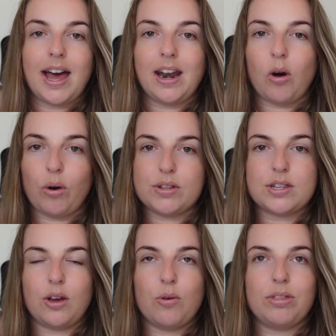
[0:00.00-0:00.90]
and
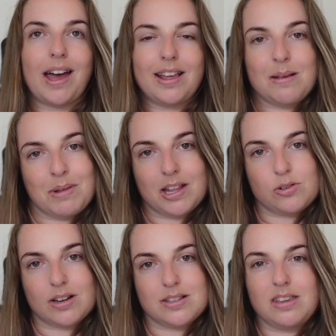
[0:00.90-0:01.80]
also that email
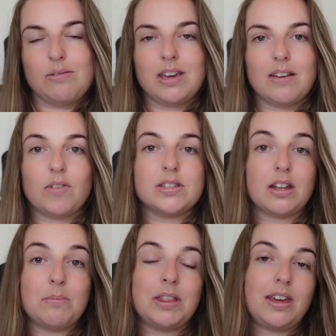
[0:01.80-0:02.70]
address that you give is
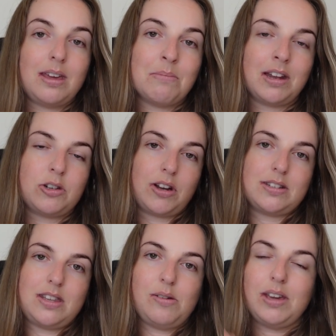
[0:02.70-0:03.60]
going to be the email
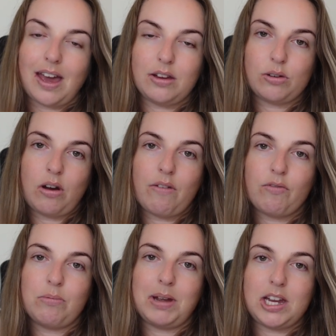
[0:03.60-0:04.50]
address that you get your
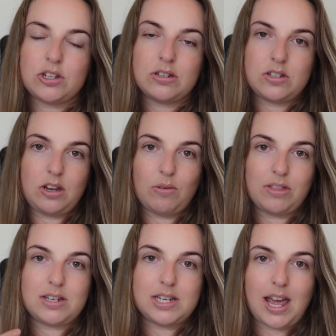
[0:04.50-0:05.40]
confirmation to
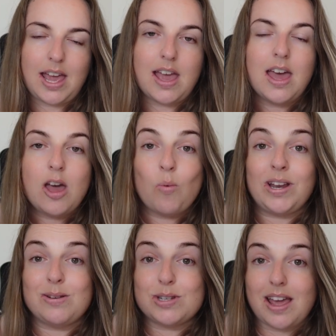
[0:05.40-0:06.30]
on the day
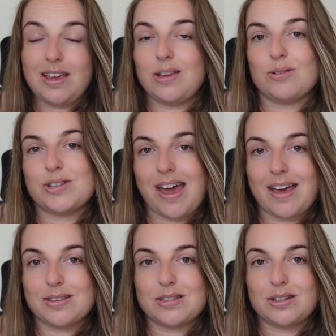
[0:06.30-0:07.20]
when you take your
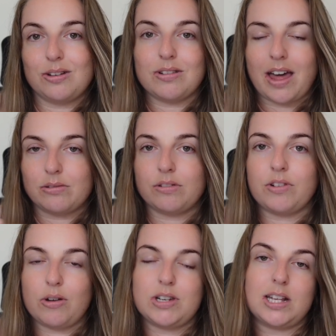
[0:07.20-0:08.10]
test, your lateral
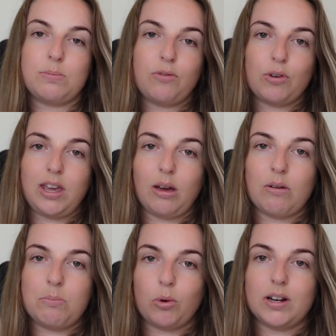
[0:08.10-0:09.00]
flow test, before you go
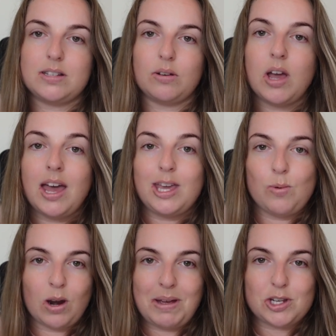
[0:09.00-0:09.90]
on board. So
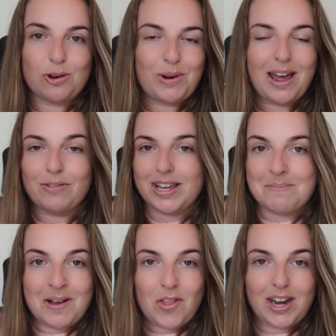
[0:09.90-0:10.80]
you want to make sure whatever
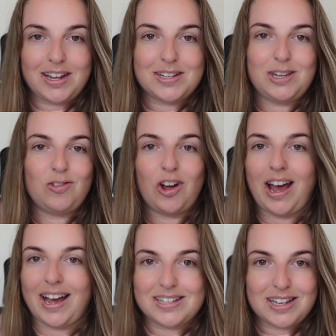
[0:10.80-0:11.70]
email that is, you've got
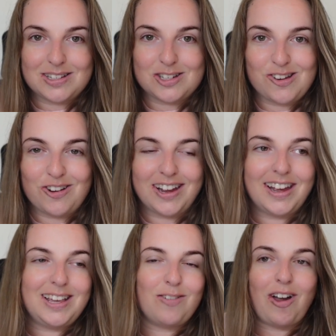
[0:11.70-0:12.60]
access to
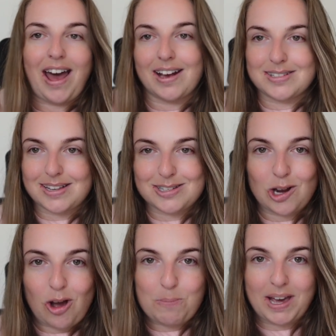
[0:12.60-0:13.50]
it, you've got access
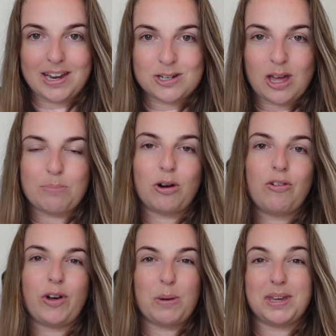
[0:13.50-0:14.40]
to log back into that
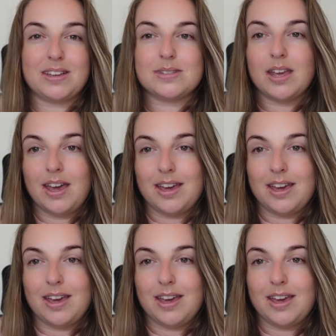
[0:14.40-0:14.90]
profile, because